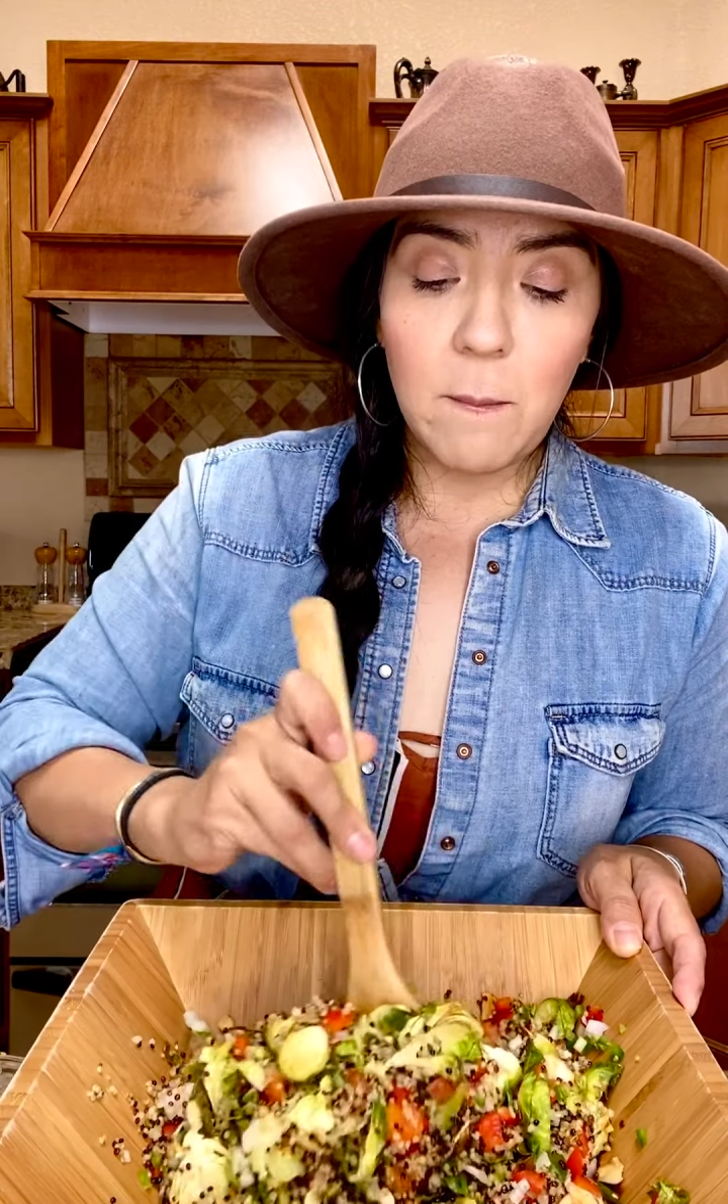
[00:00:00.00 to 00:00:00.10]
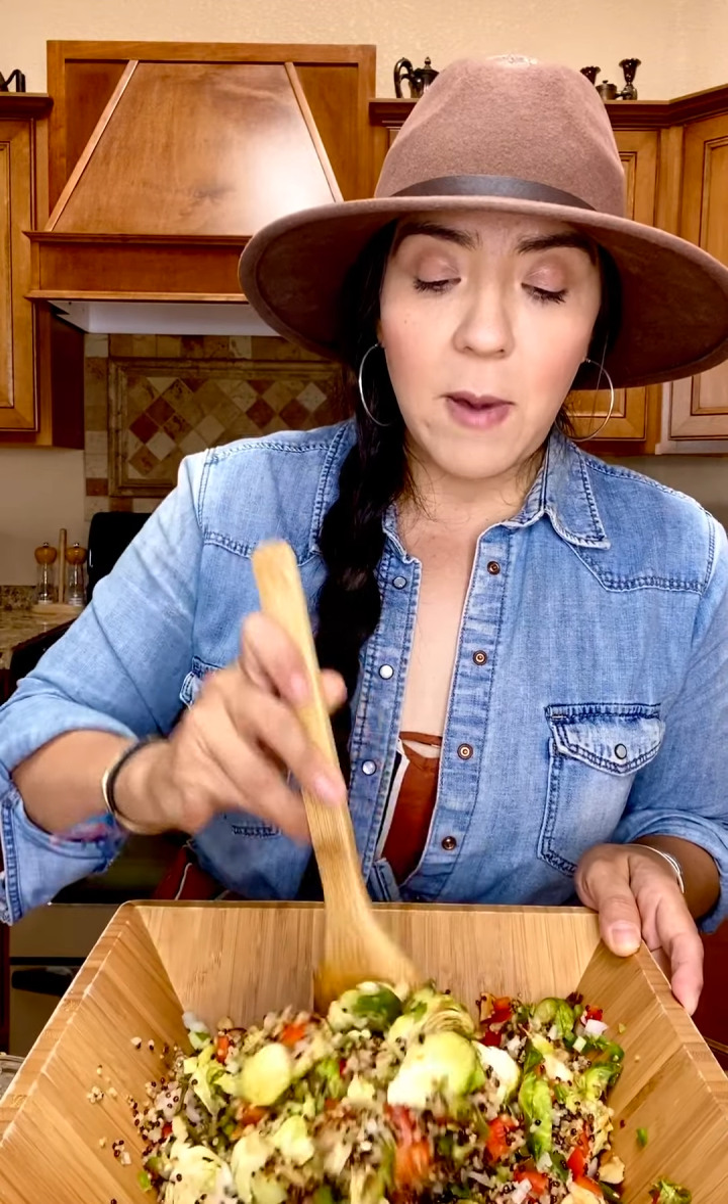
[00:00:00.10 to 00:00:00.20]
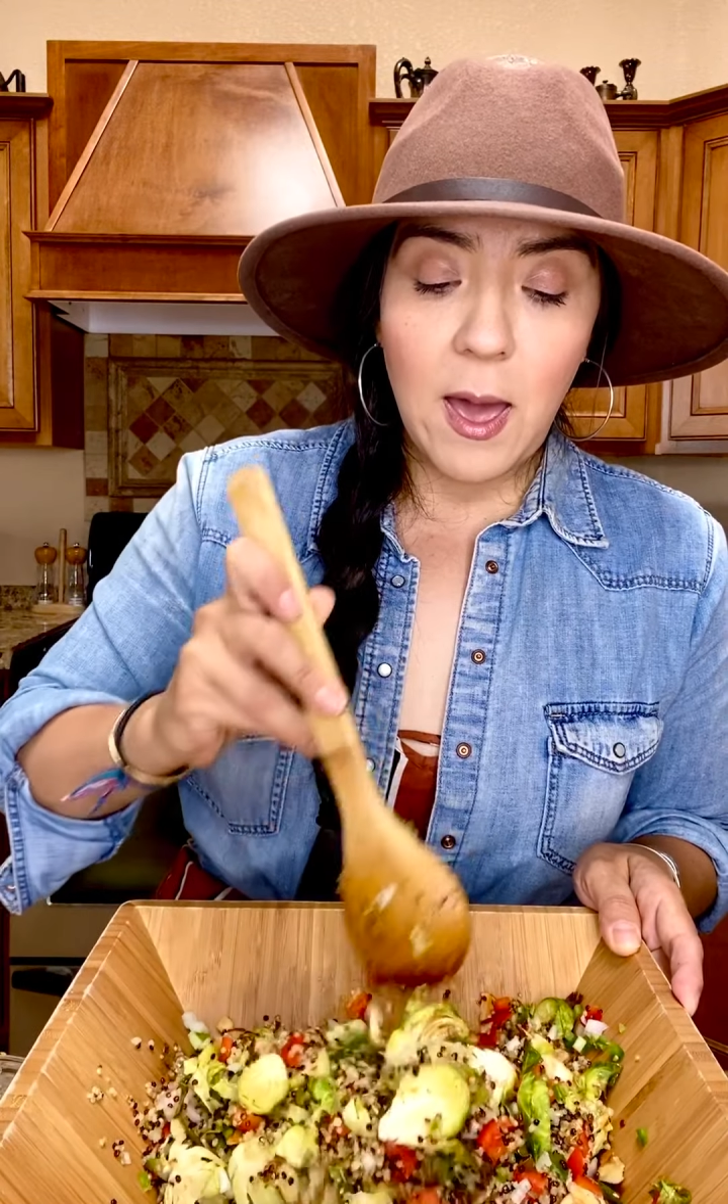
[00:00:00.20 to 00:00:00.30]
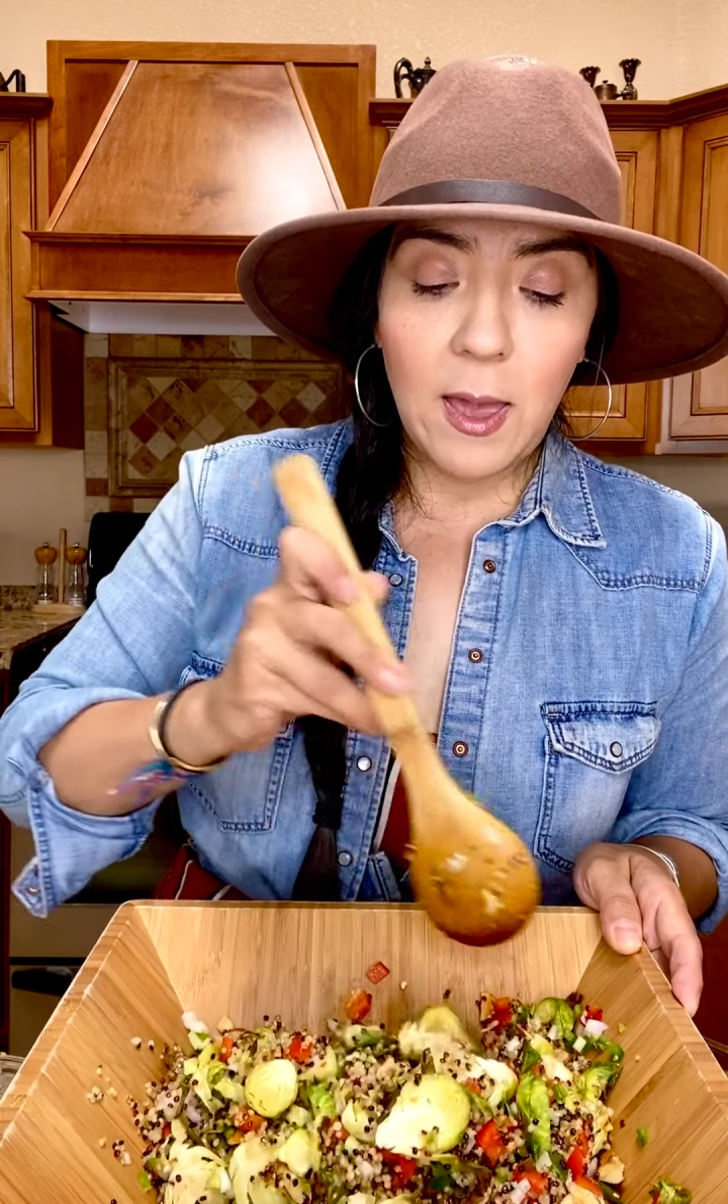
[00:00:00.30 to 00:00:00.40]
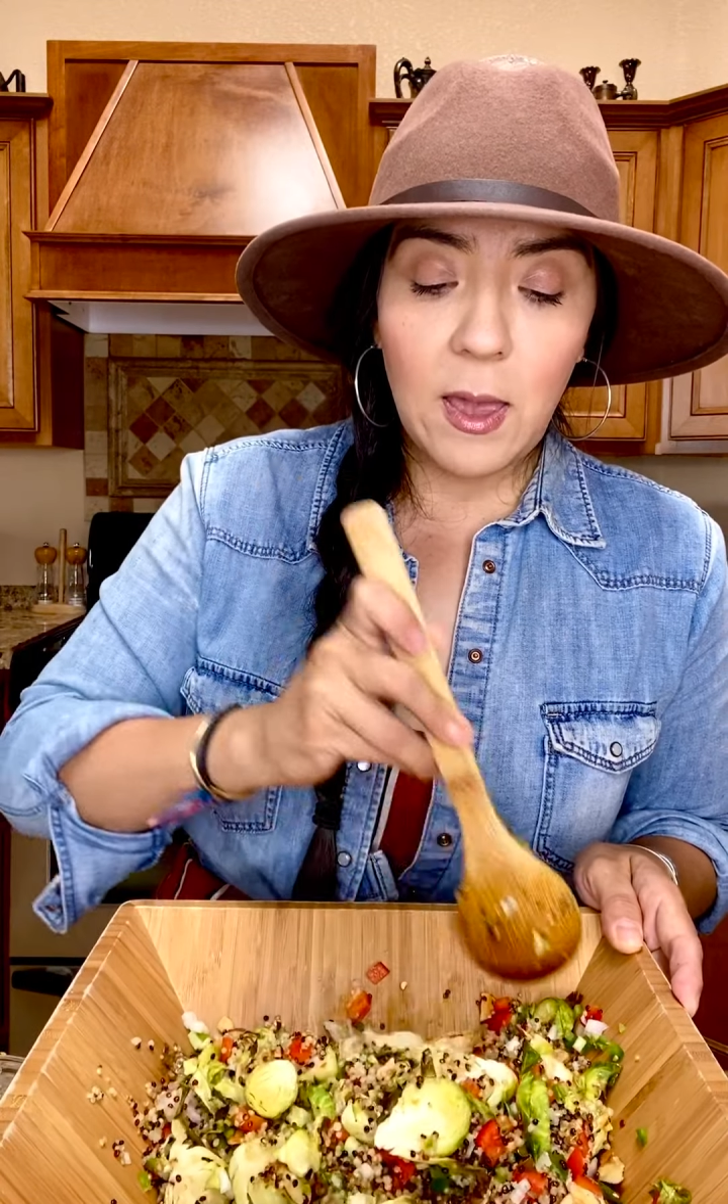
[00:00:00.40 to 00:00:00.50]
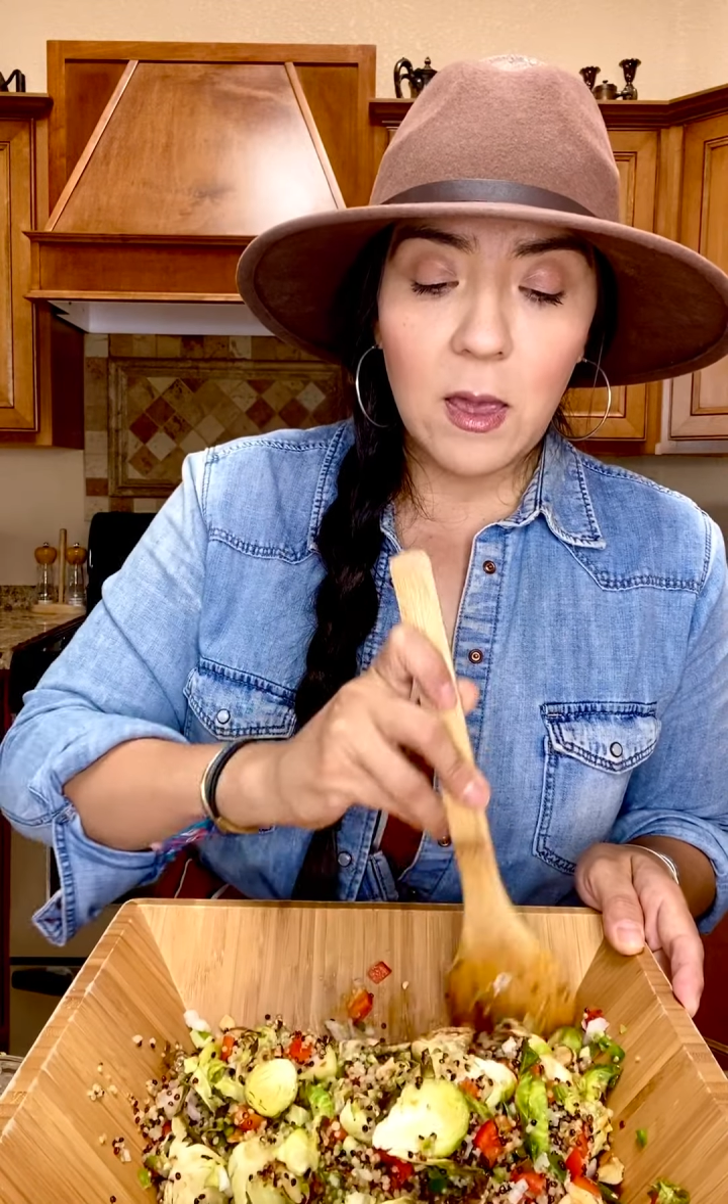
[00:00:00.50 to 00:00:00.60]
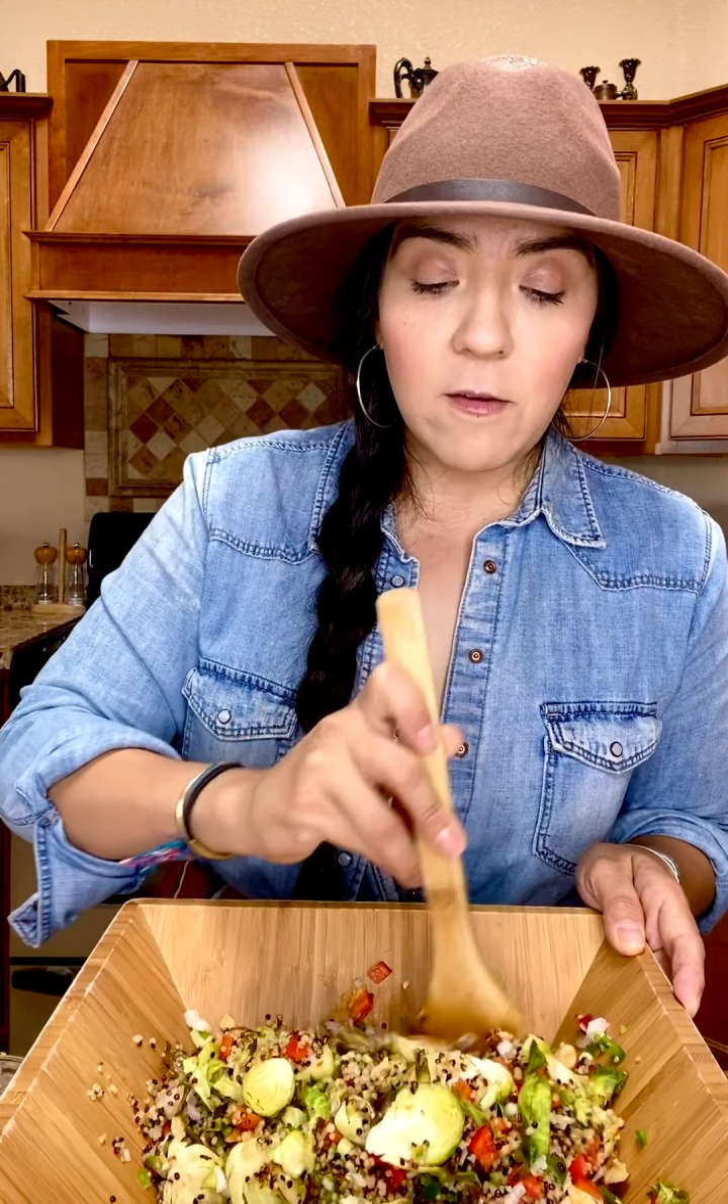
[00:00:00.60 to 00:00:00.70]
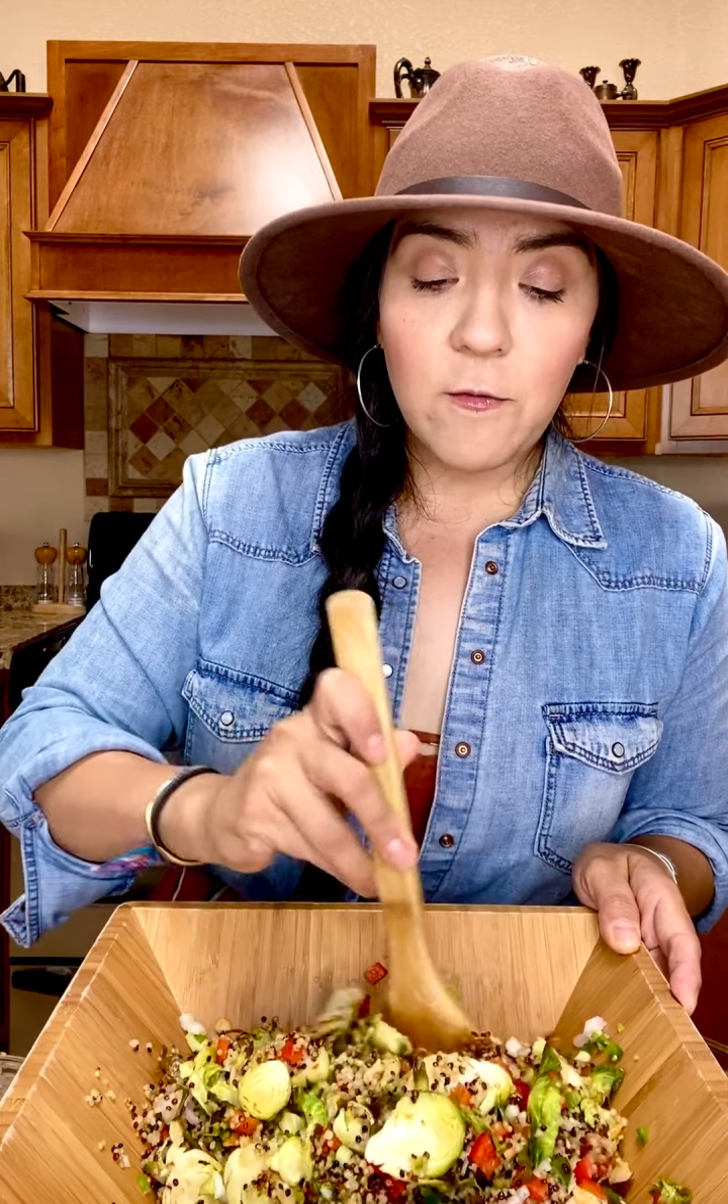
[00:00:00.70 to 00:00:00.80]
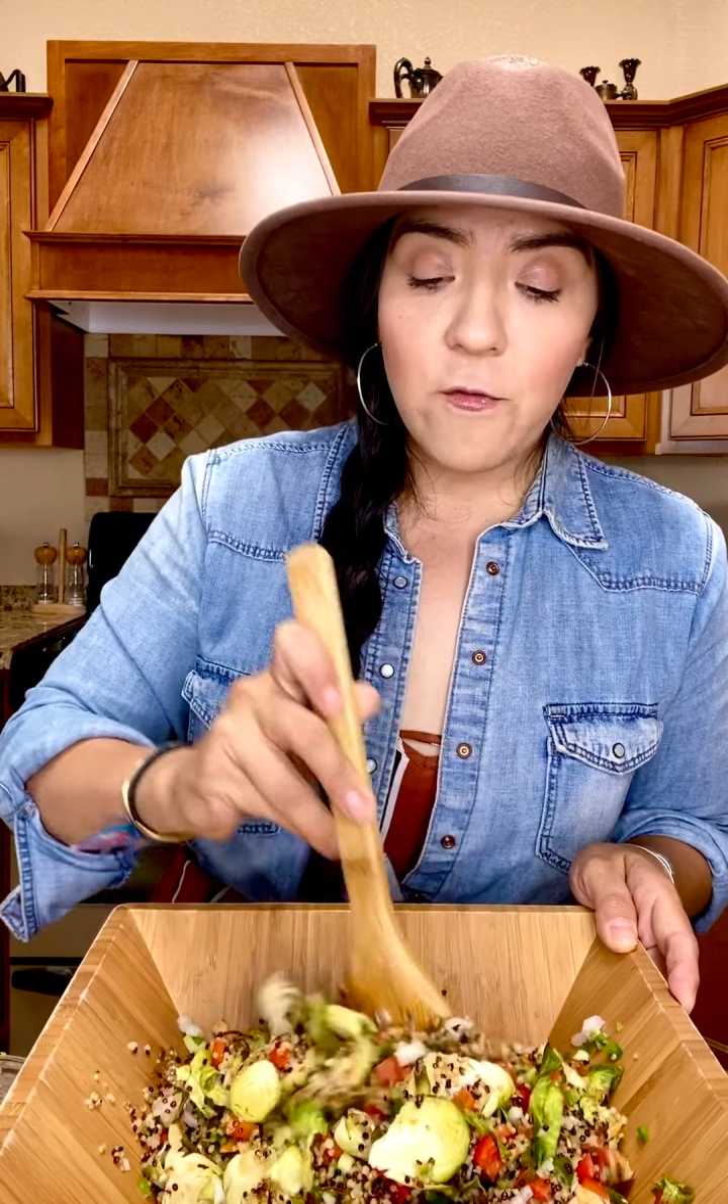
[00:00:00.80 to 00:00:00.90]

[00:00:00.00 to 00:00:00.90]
my